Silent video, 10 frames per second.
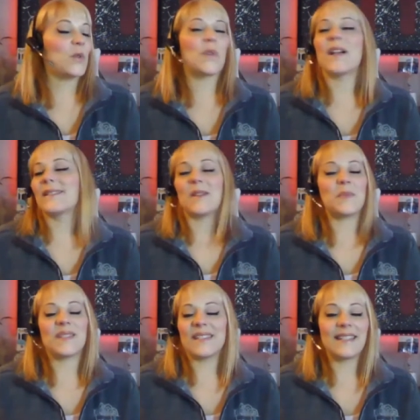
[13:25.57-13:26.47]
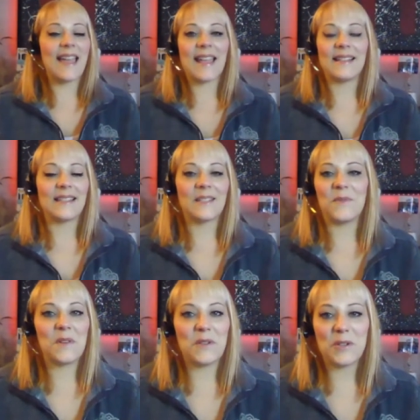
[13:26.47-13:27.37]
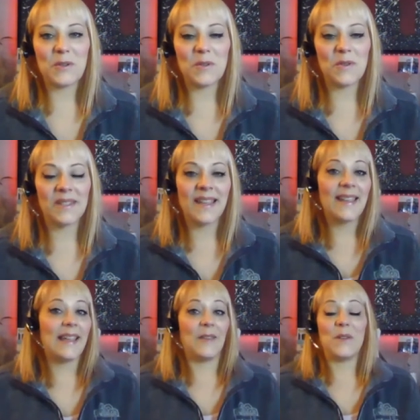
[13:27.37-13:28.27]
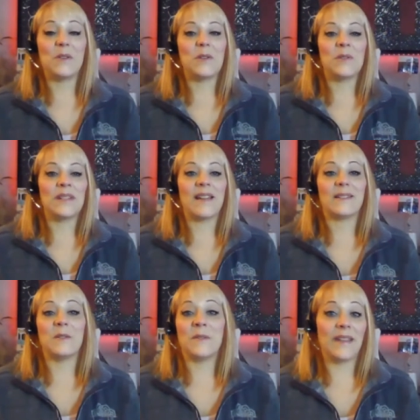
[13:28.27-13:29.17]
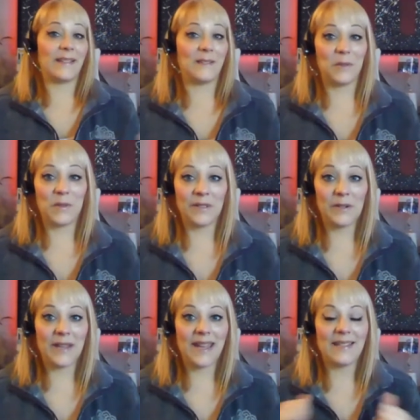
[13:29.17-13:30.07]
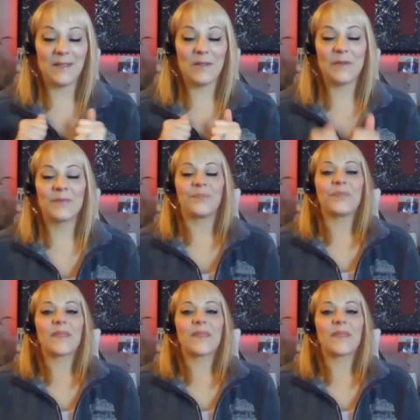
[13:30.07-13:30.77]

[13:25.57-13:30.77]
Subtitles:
Dress up to the nines if you choose. If you choose not to, that's totally okay too.